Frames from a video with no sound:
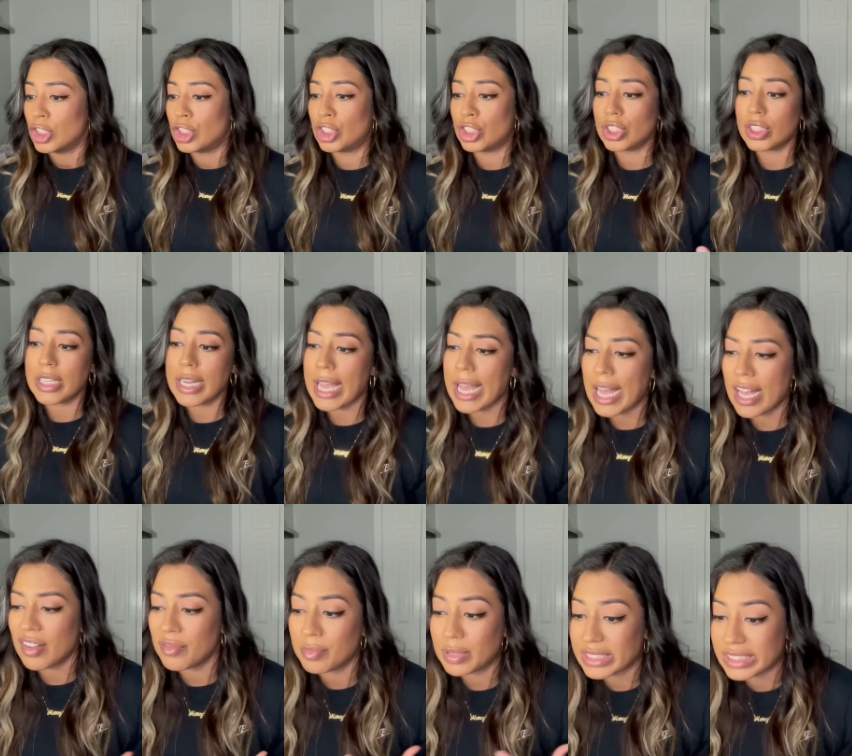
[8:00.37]
should
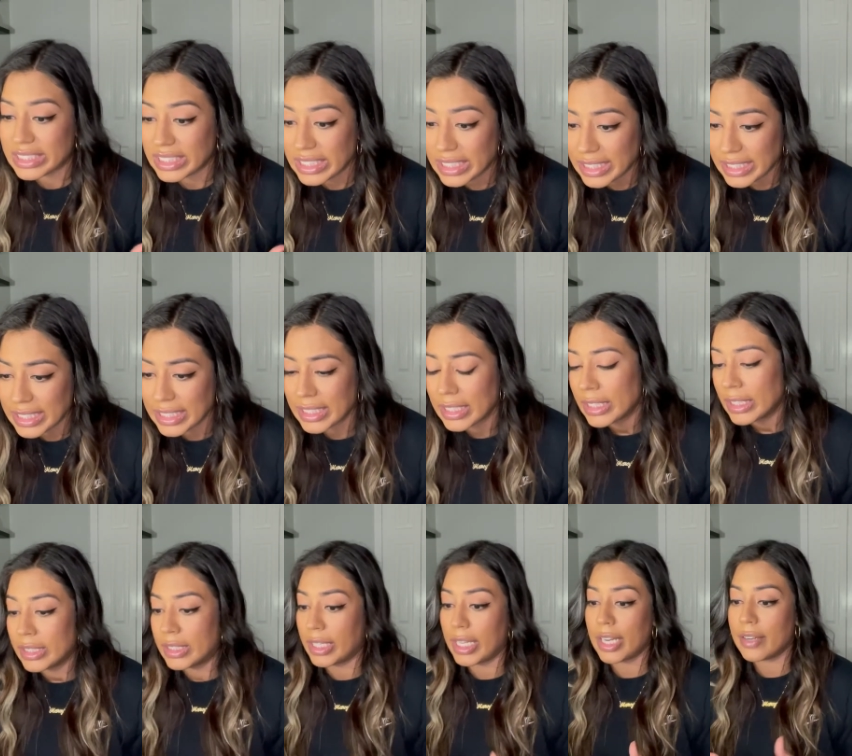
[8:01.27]
have but
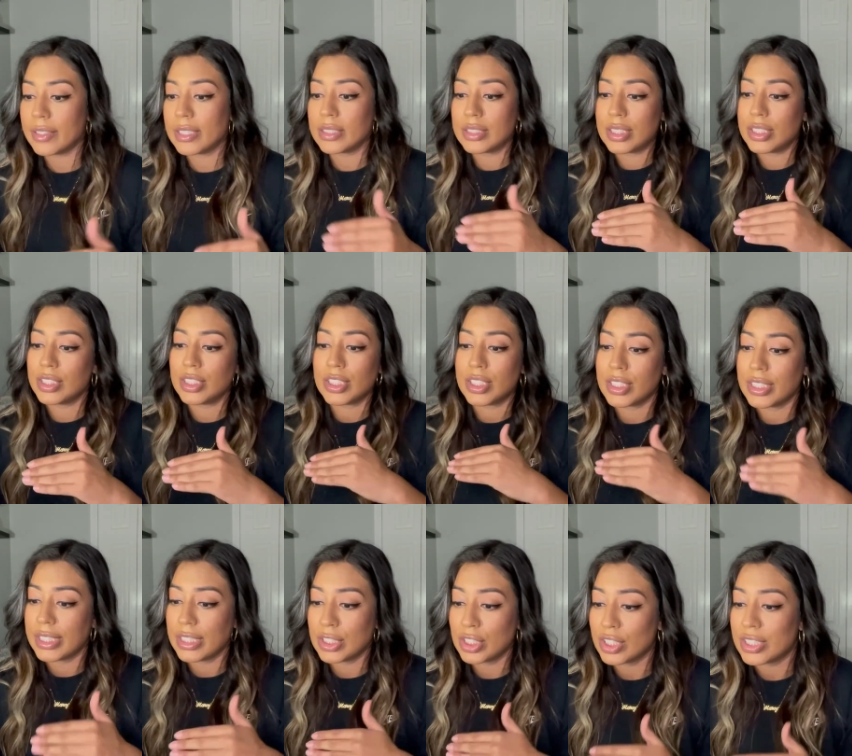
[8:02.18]
didn't, the areas in your
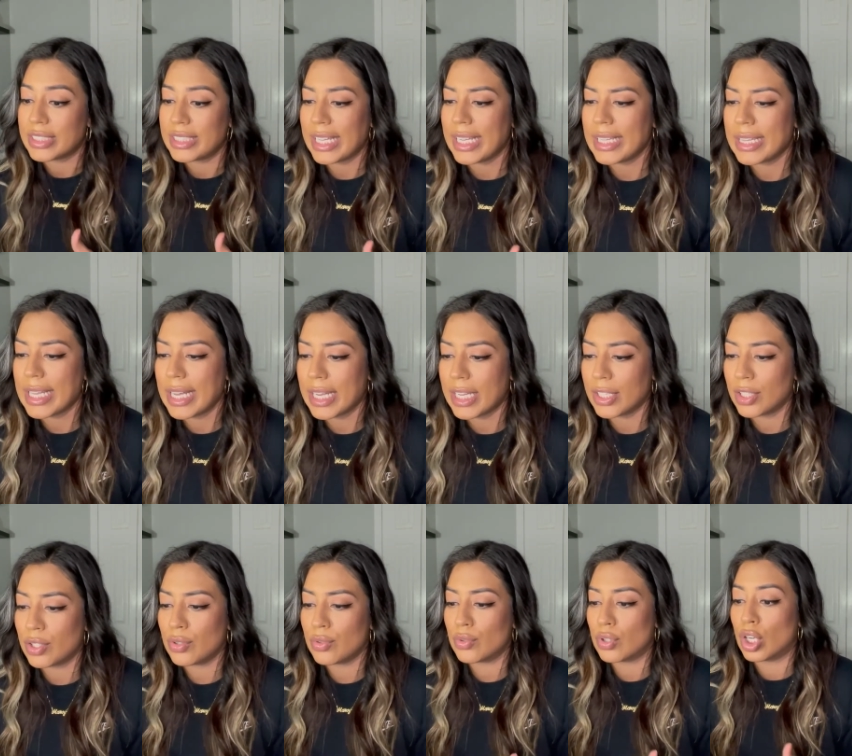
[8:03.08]
in your day
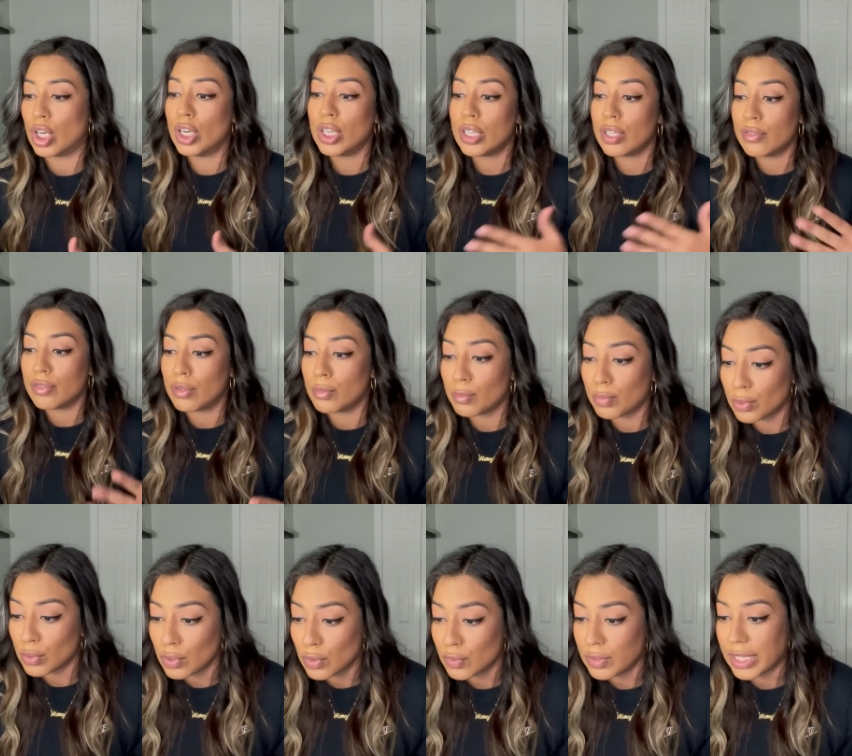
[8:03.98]
that you could have
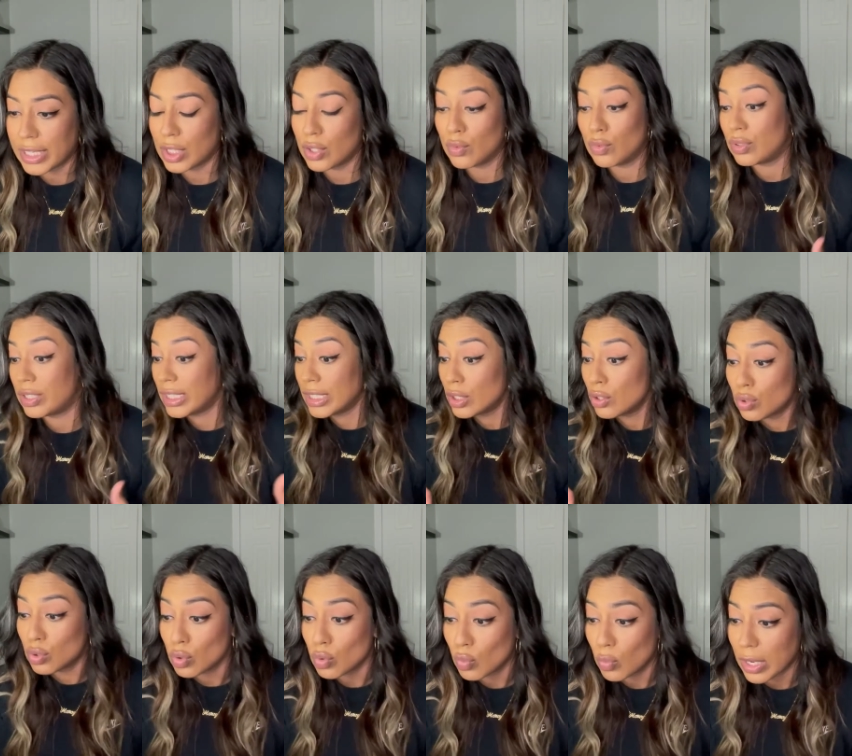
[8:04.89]
improved, that you didn't
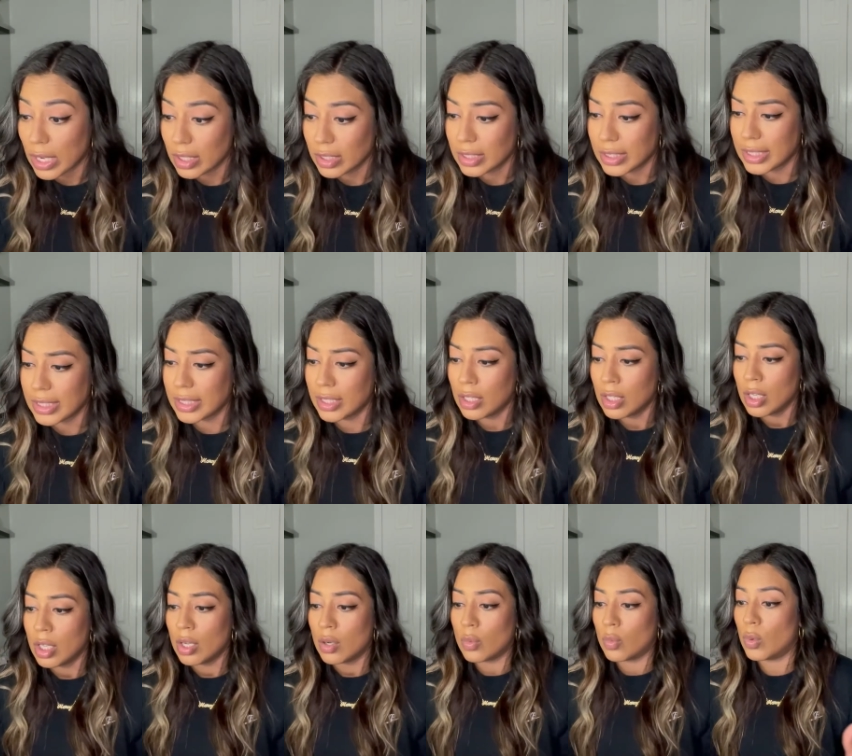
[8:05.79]
do well in,
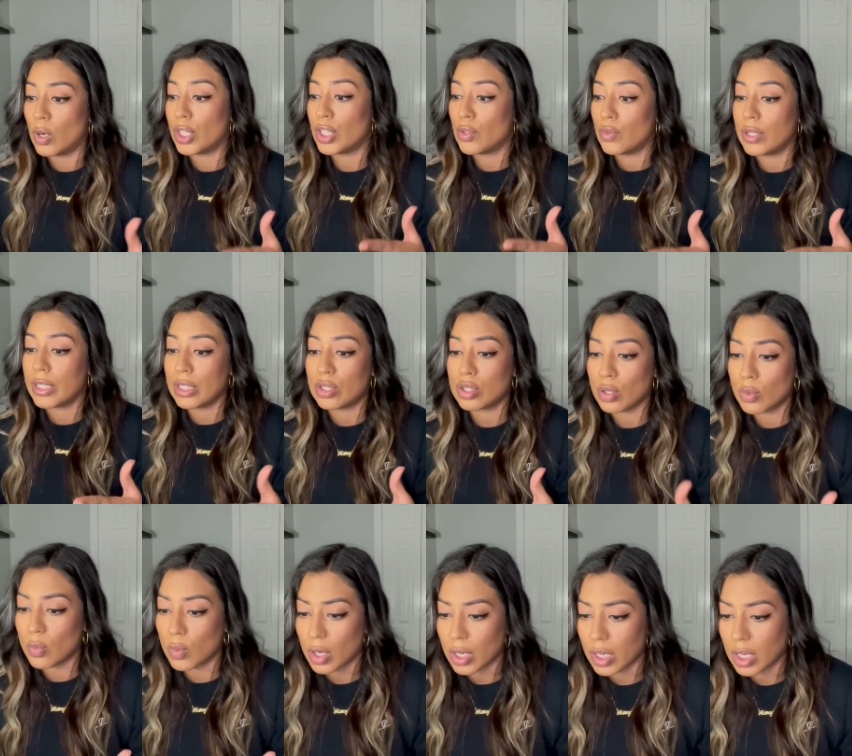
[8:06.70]
what you need to
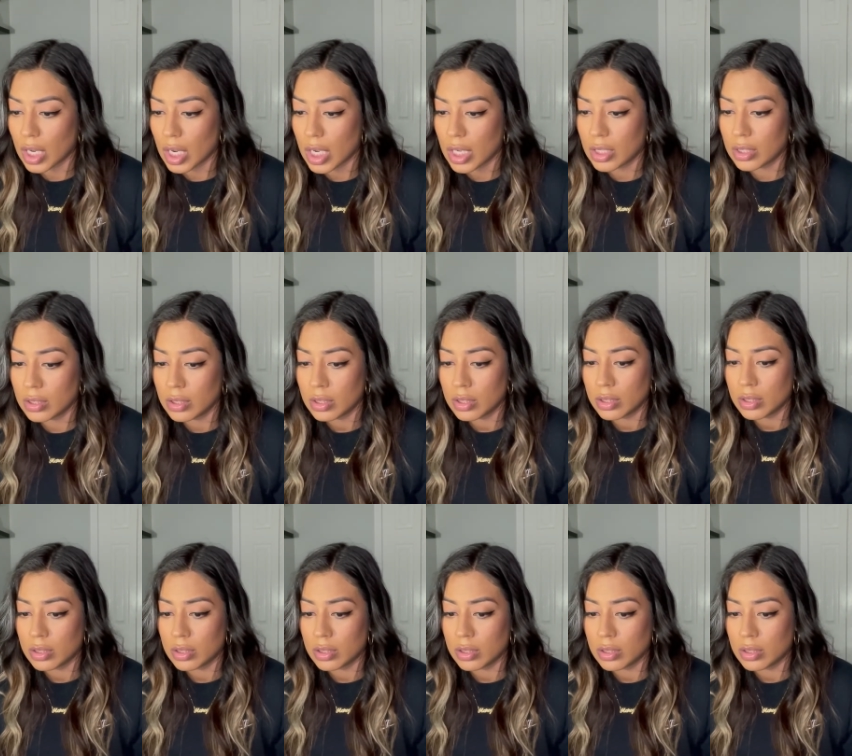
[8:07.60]
work on,